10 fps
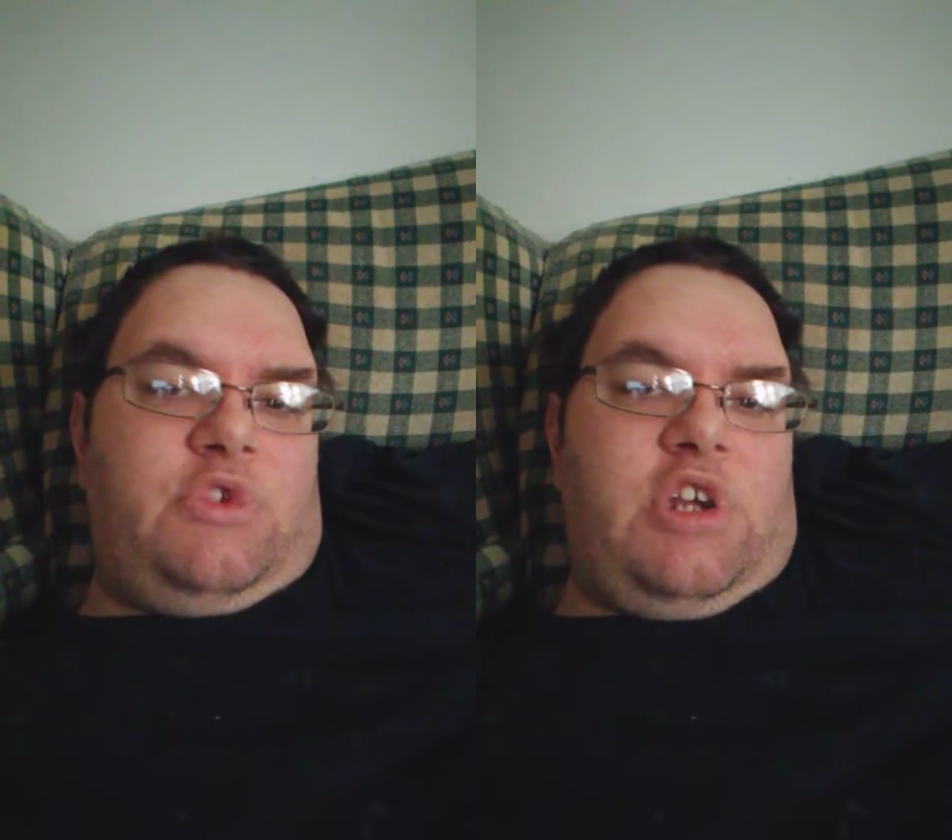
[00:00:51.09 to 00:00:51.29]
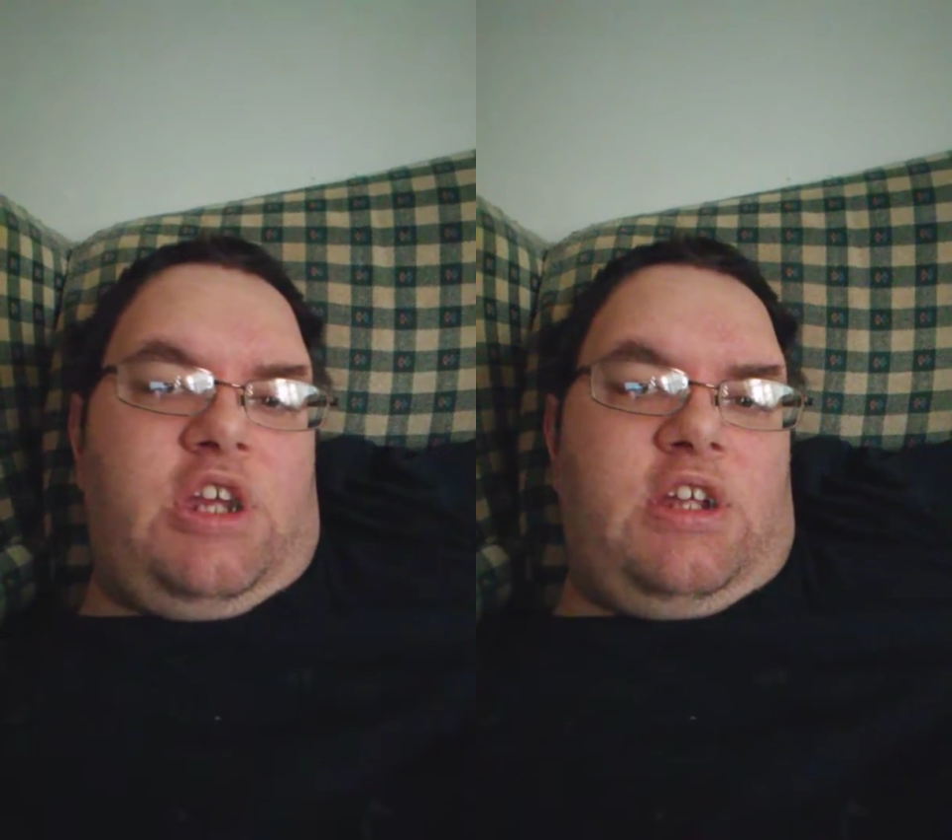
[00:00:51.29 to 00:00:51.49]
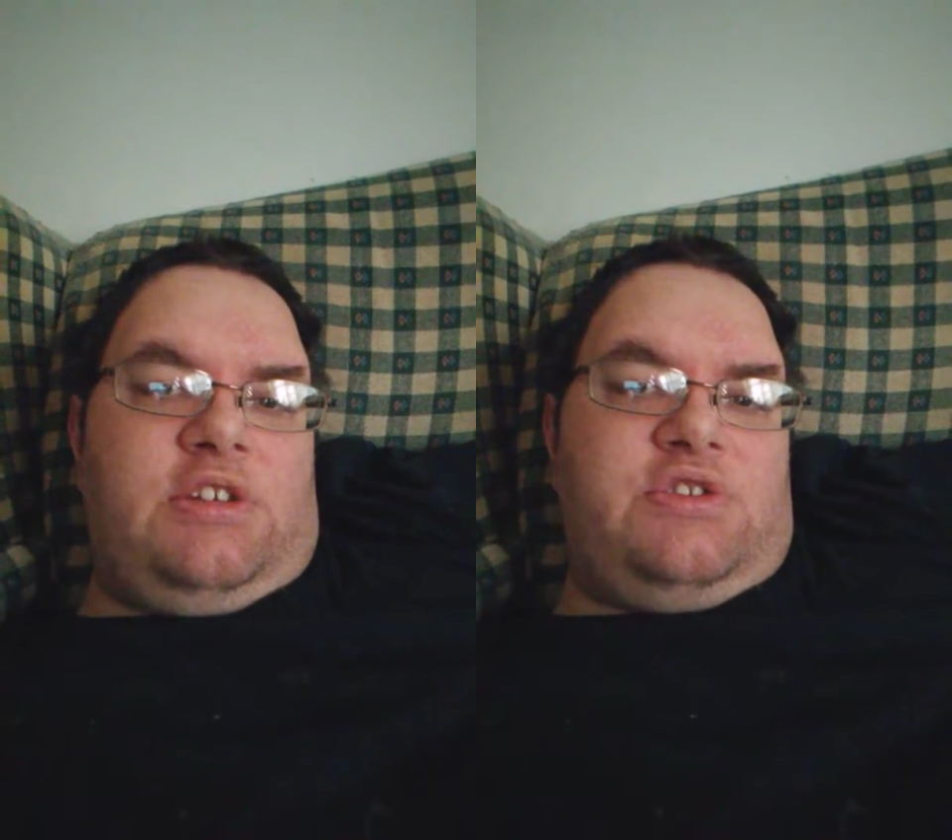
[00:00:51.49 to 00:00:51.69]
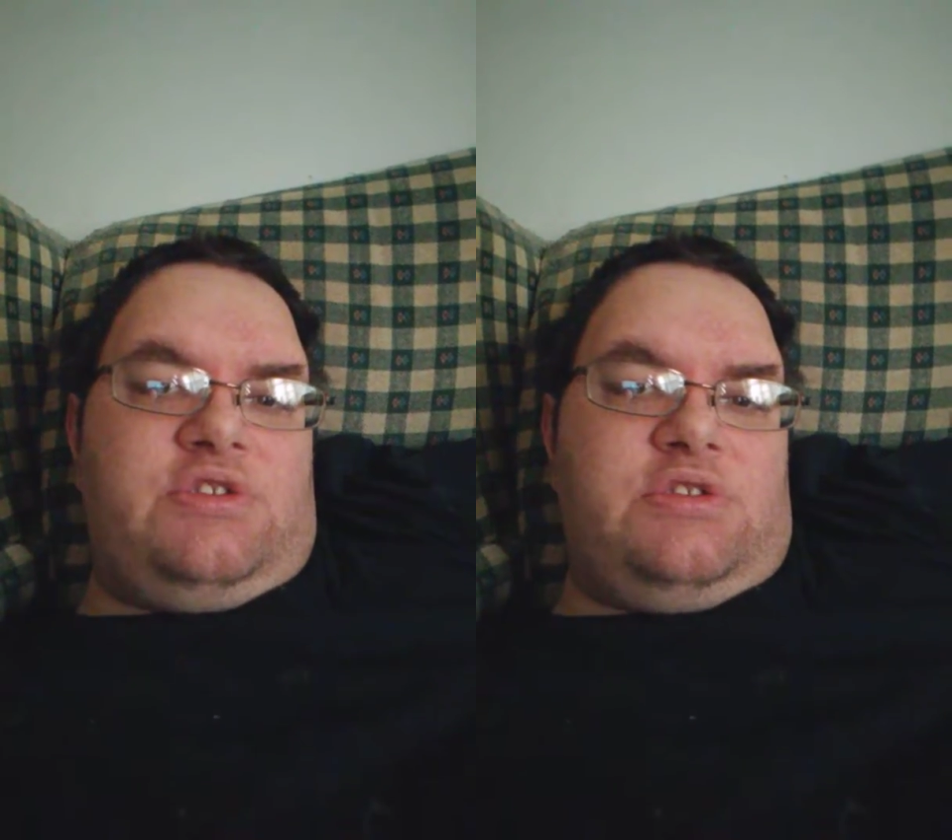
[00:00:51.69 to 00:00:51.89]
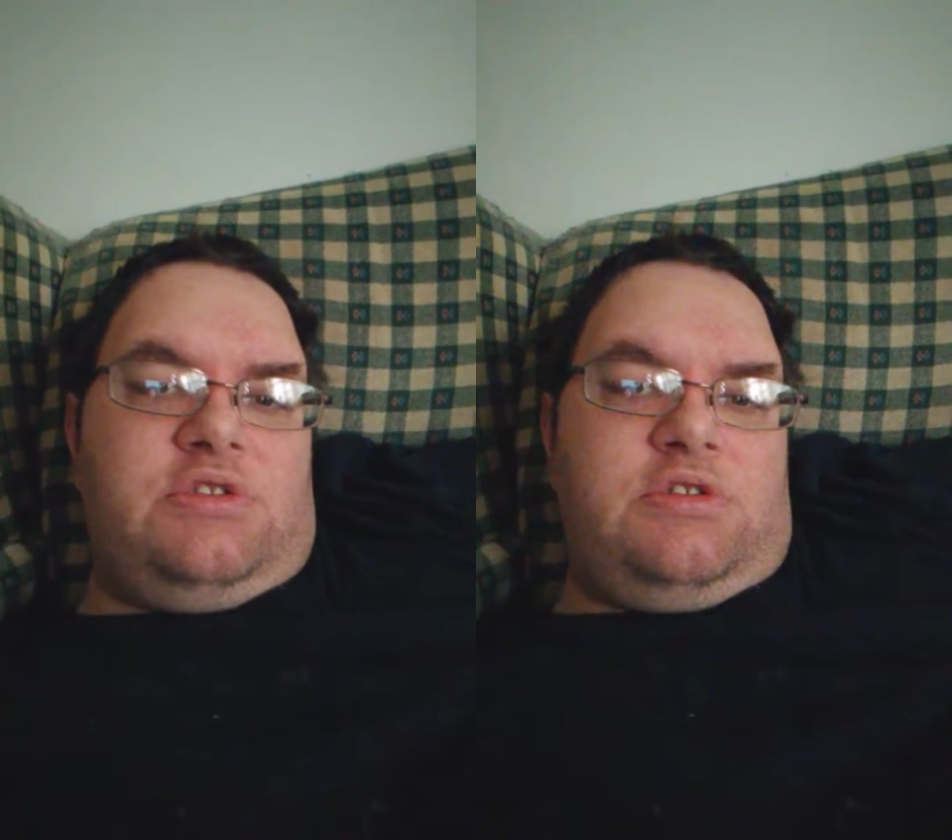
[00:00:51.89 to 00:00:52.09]
And
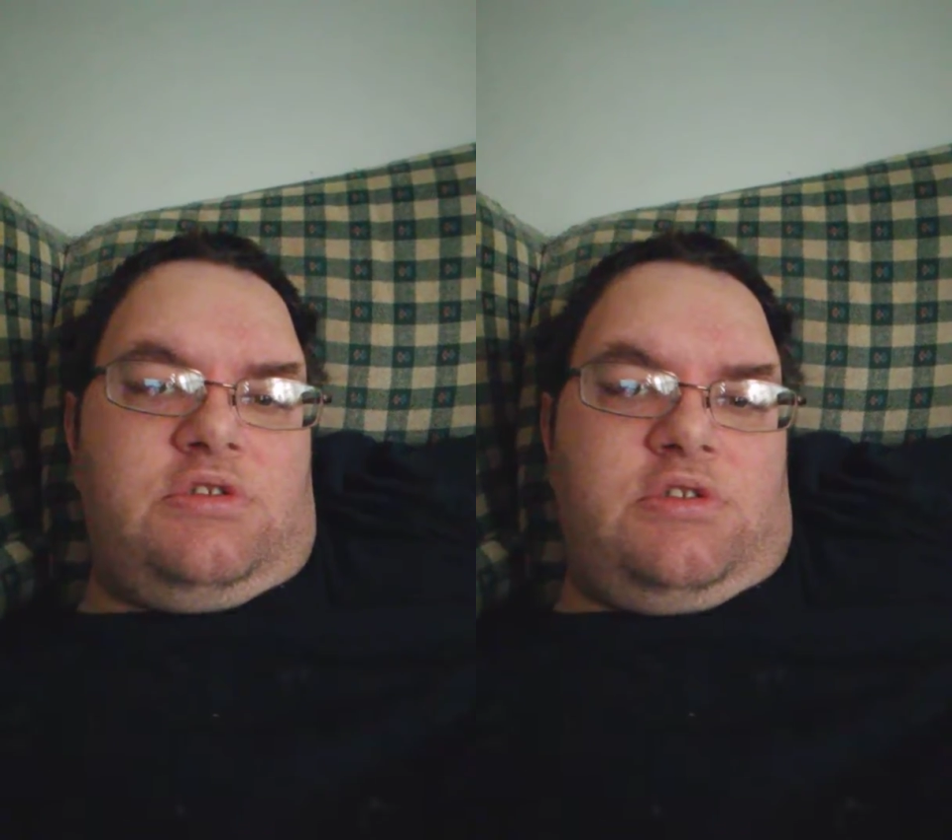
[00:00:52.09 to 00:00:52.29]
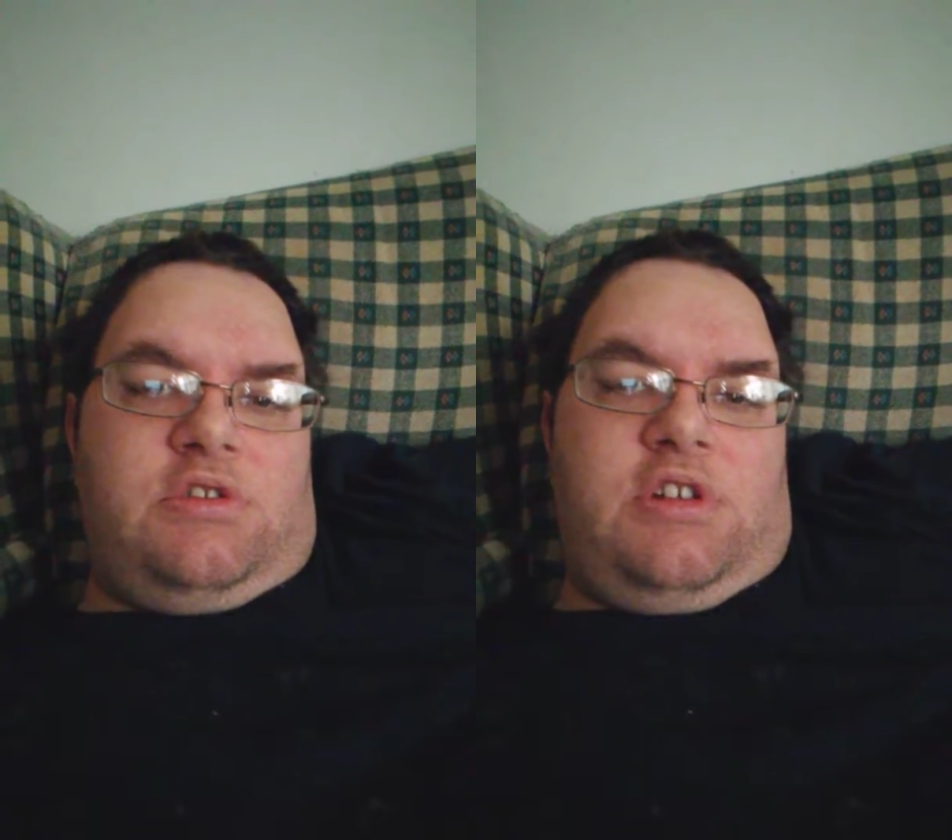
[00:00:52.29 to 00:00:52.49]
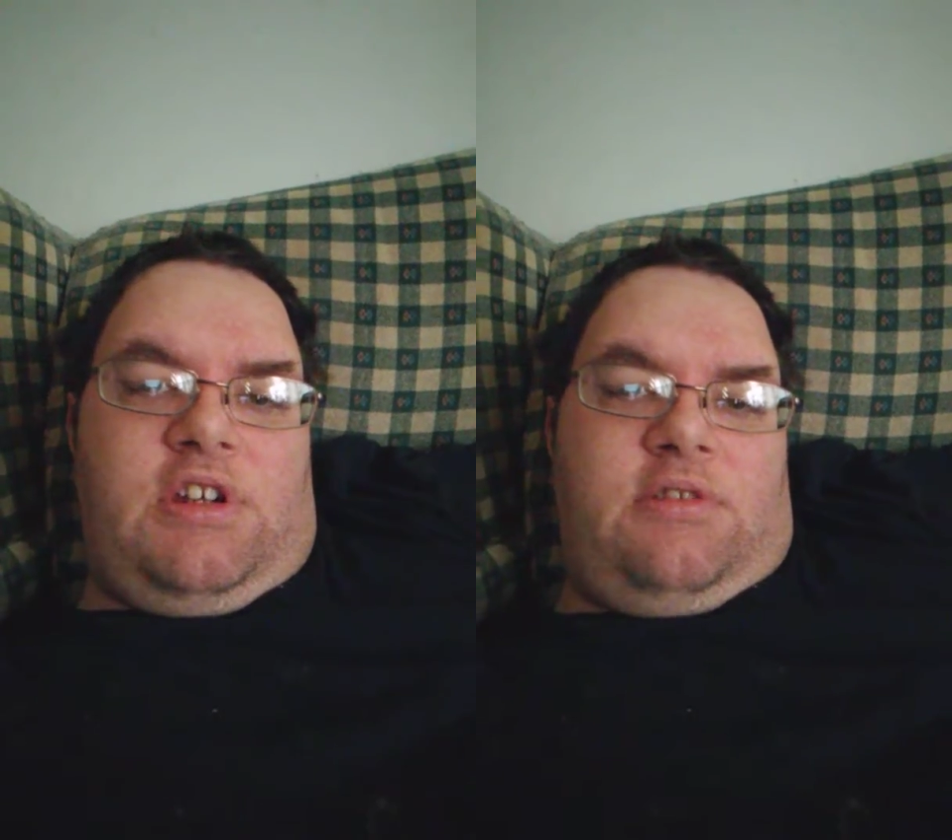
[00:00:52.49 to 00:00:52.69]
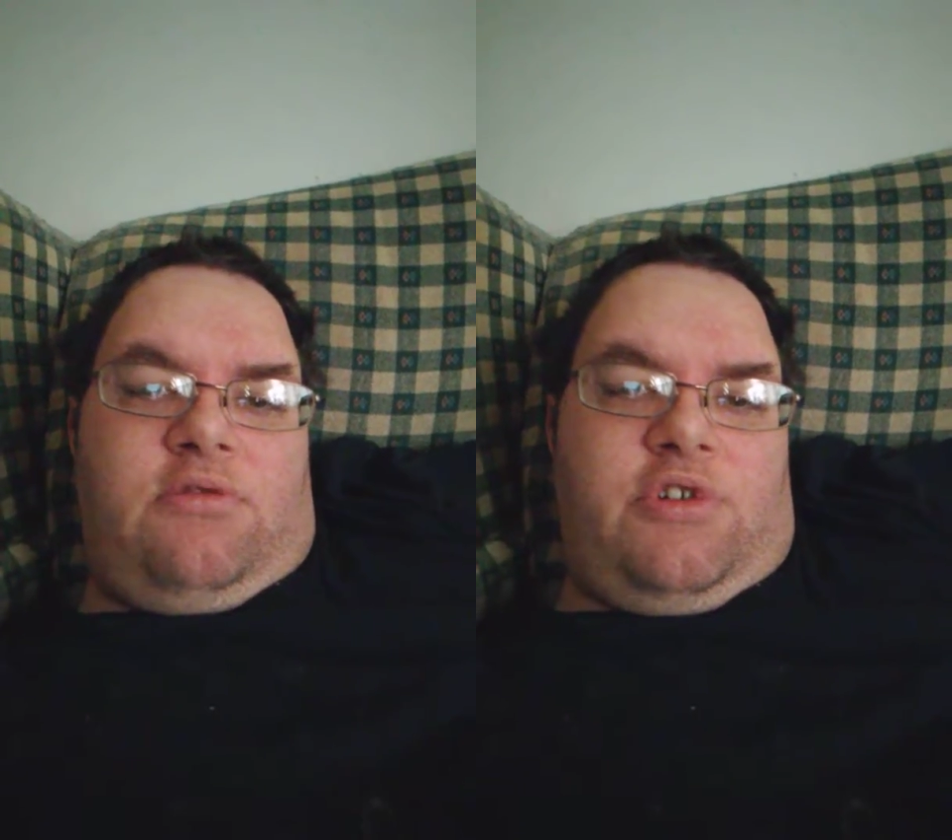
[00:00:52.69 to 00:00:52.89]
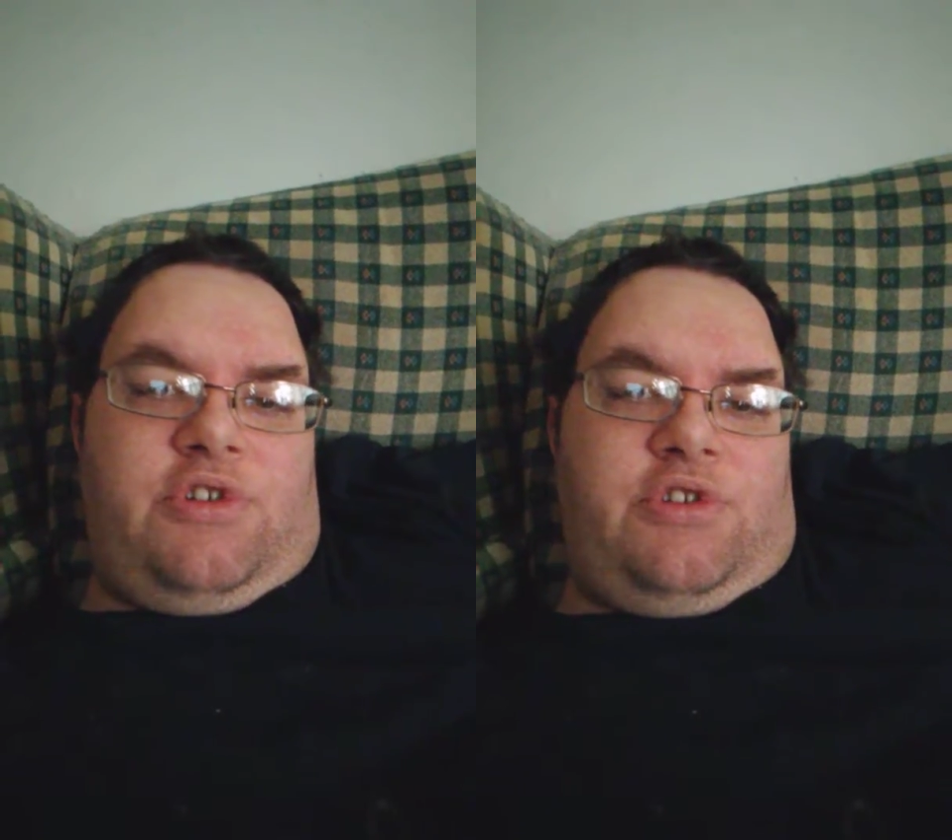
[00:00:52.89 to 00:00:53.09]

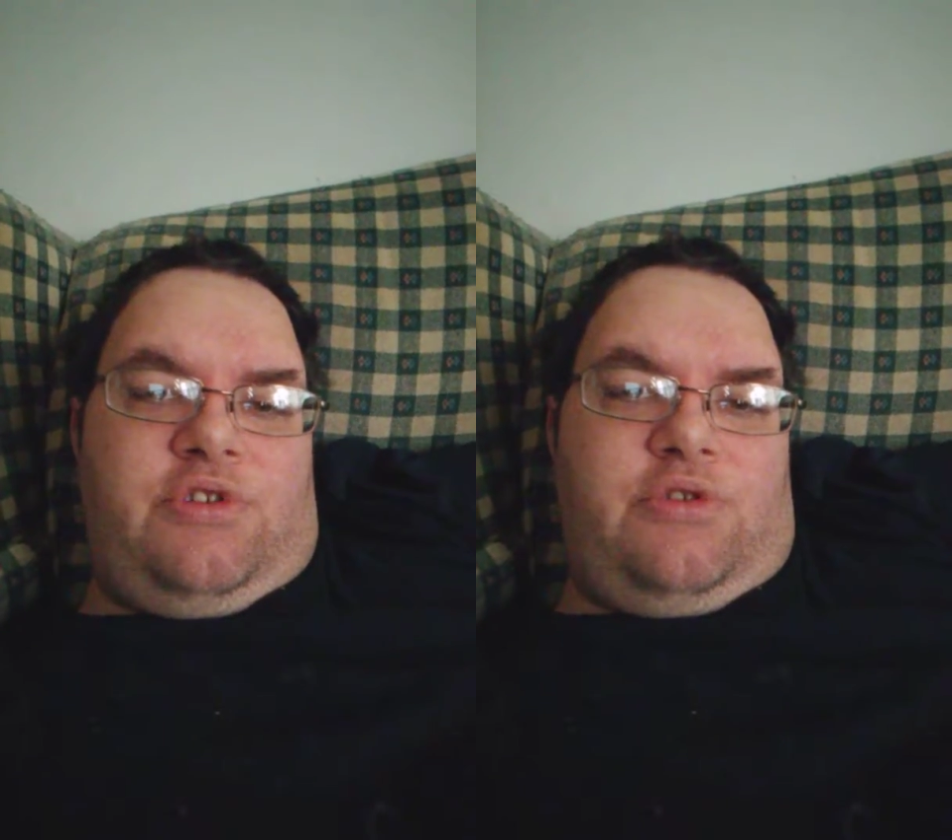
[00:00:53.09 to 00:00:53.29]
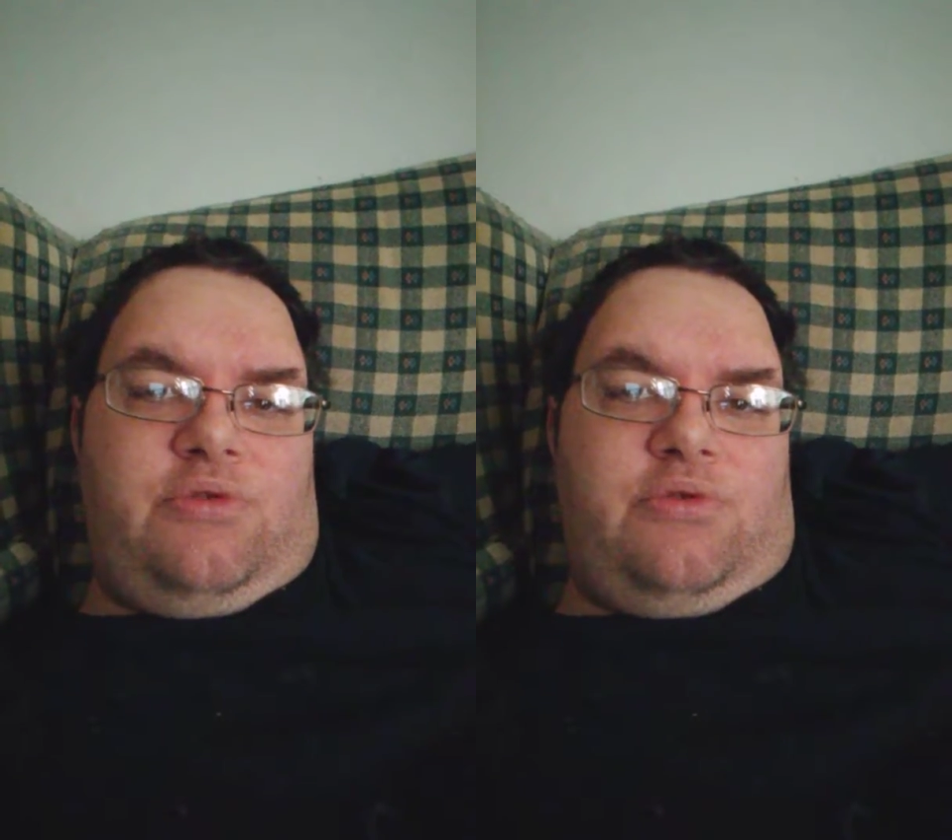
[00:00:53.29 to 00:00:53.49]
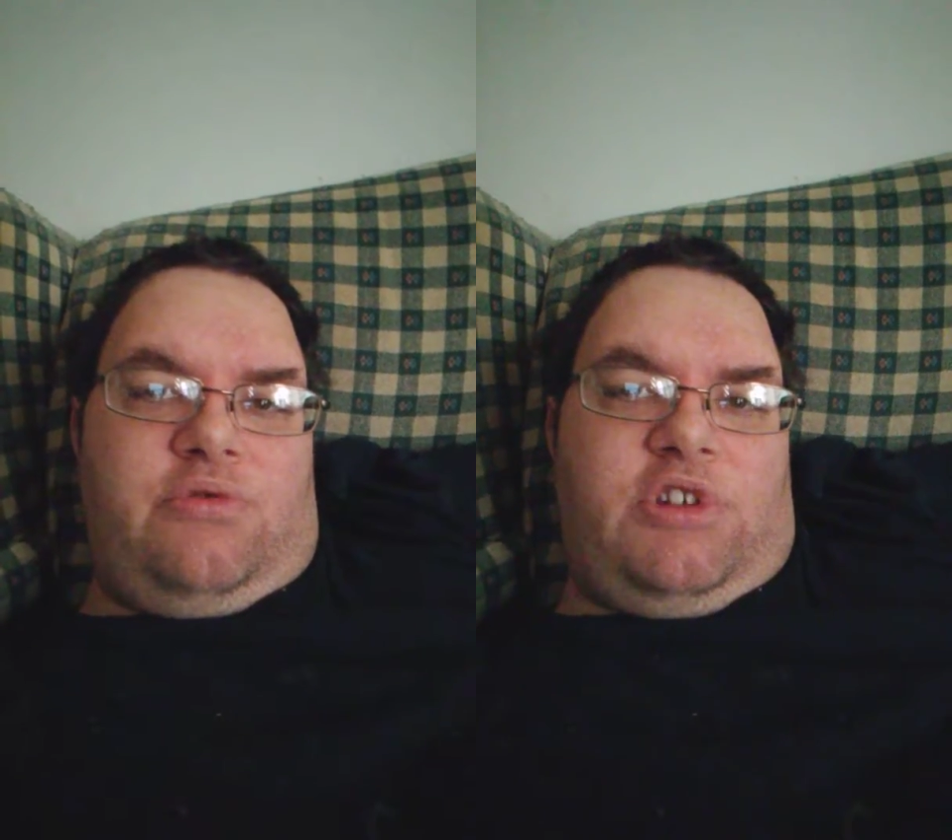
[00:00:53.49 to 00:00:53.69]
anyone who